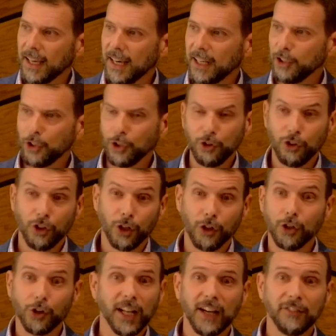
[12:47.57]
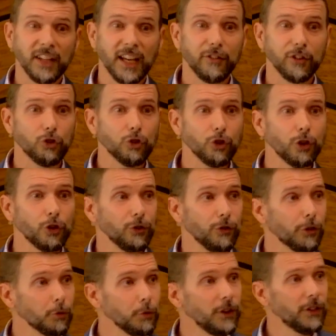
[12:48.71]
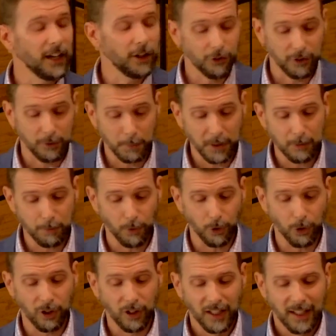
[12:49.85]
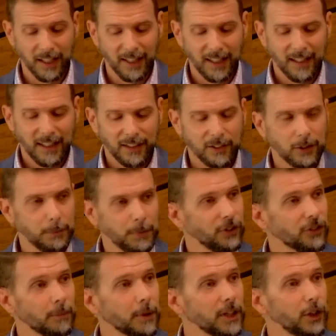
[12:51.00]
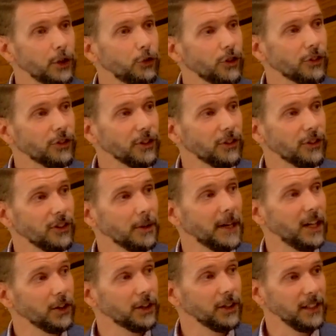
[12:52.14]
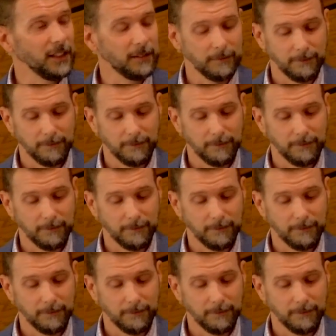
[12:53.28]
And you, you know, you don't have to have a church of 3,000 people to be somebody who just sits in the balcony.